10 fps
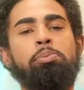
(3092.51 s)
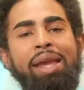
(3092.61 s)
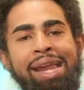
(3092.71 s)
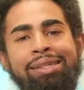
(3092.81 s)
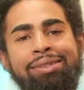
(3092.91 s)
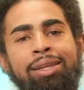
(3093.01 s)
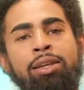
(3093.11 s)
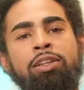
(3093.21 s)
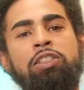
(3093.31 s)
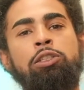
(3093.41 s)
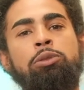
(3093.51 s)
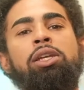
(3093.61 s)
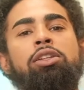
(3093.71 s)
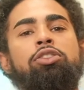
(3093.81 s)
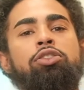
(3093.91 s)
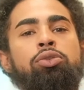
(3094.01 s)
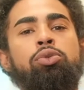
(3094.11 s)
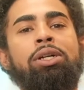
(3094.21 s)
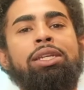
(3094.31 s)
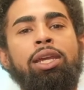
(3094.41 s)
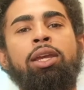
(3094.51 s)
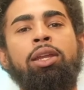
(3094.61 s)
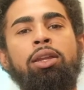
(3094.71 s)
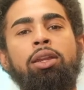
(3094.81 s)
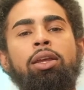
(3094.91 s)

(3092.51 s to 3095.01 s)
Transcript: painting speaks to, again,